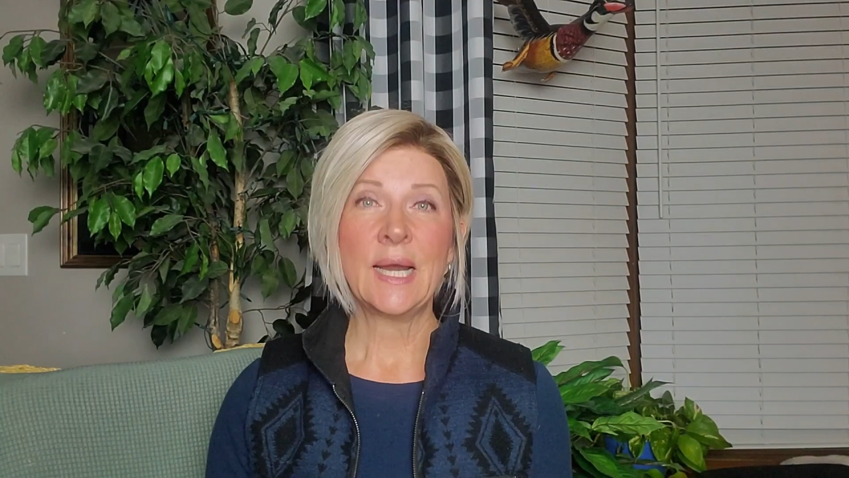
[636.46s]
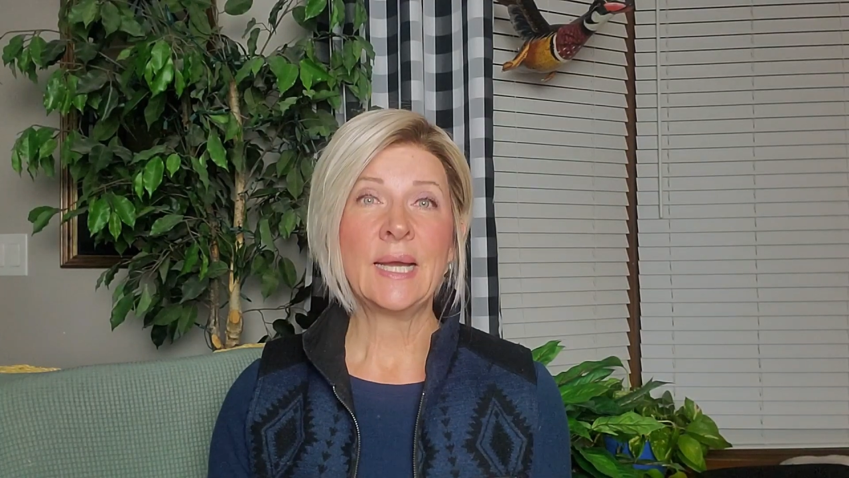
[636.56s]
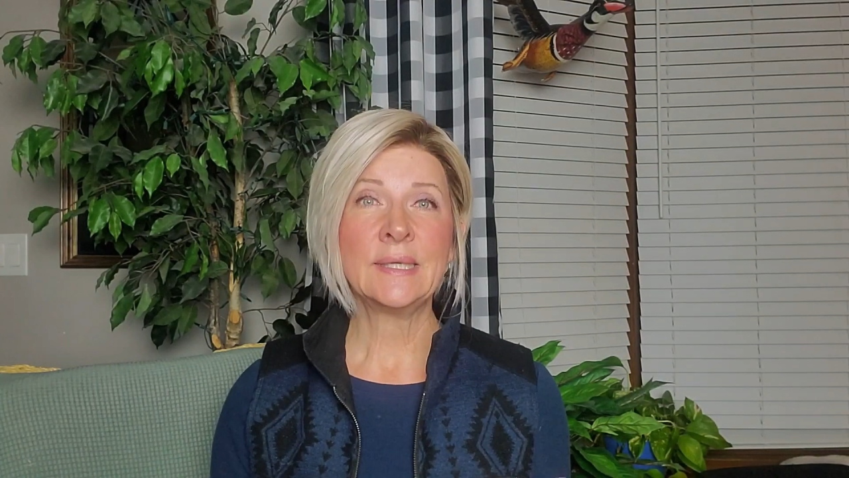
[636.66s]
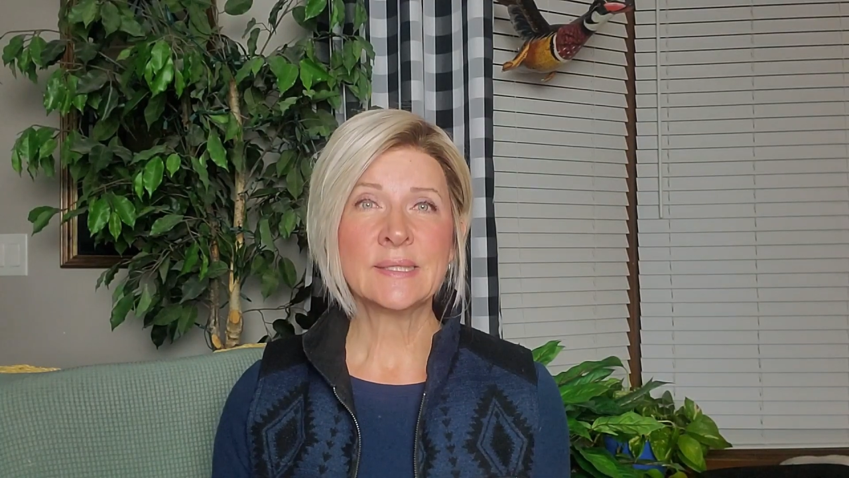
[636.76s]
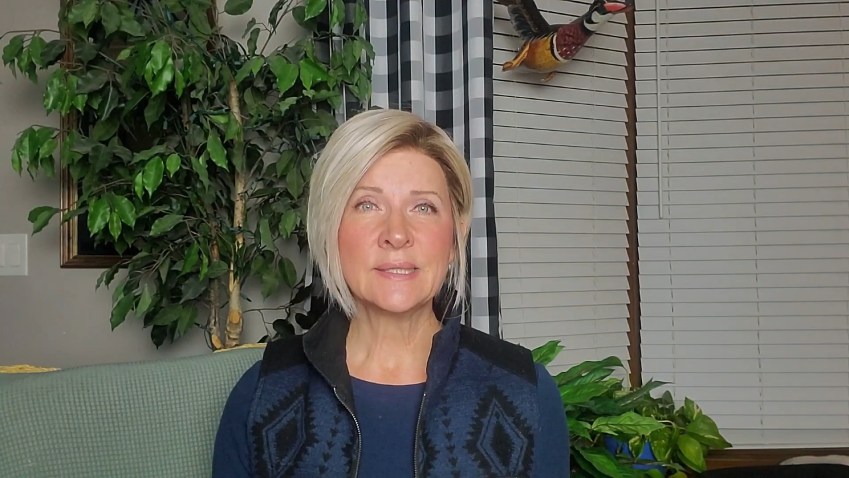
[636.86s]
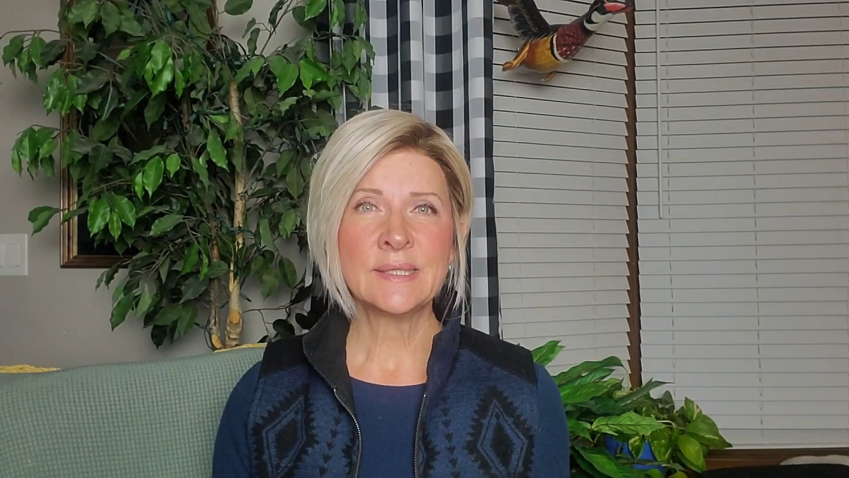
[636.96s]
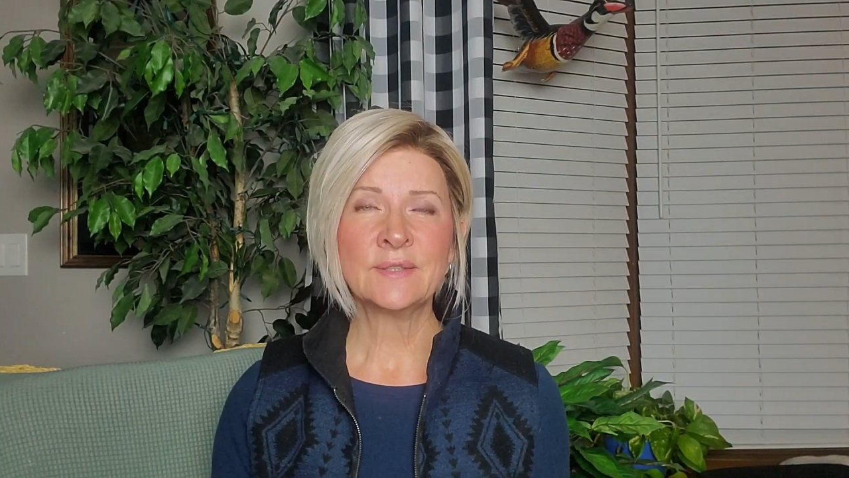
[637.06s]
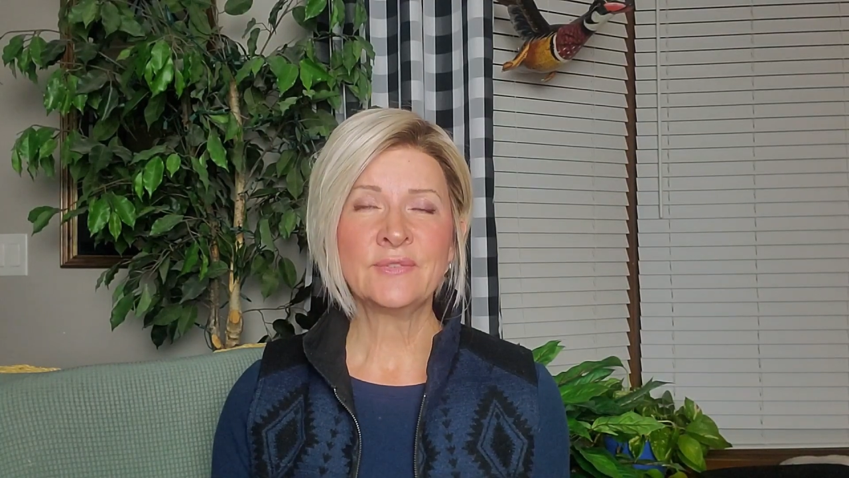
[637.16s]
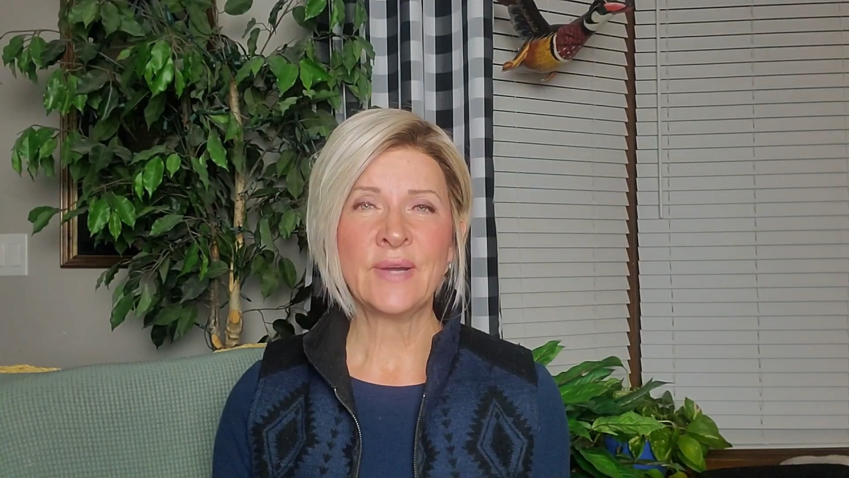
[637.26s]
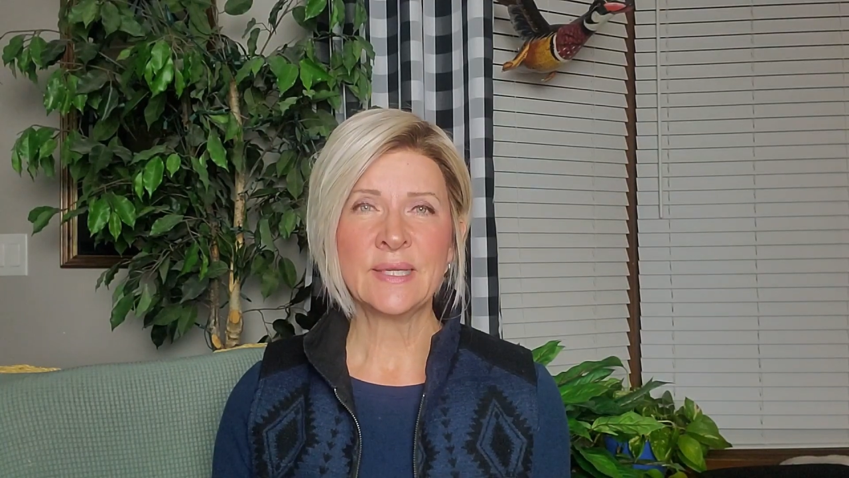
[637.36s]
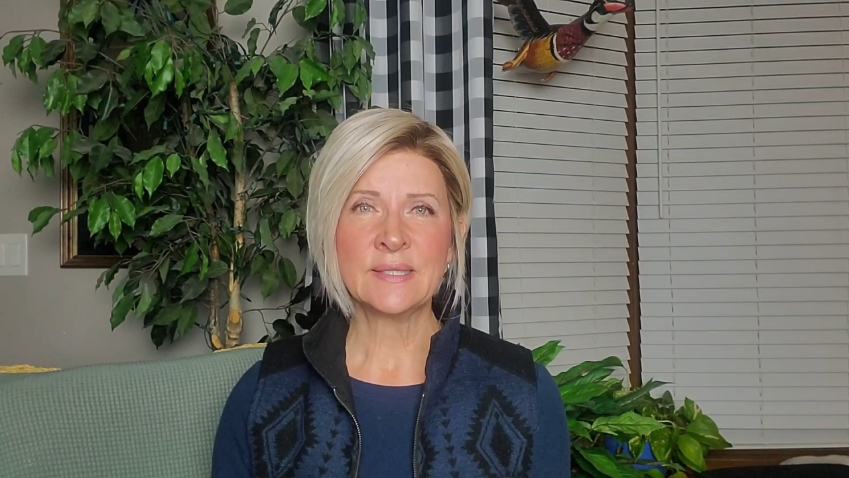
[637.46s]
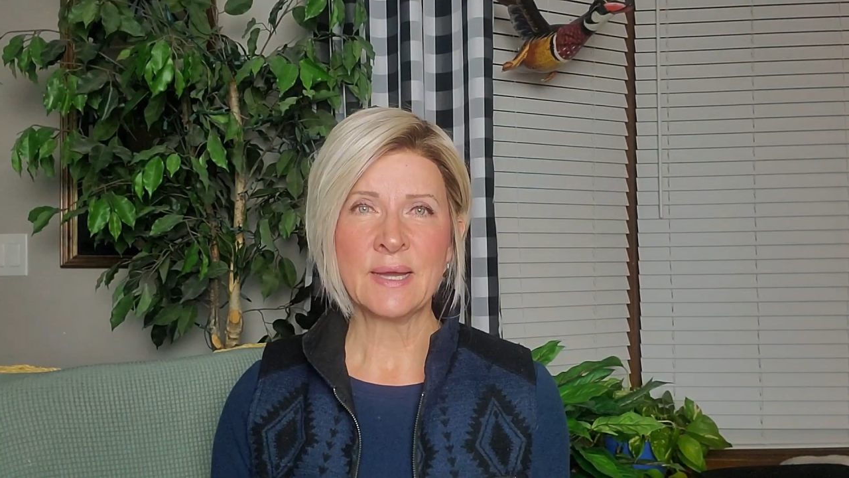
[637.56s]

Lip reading: I still find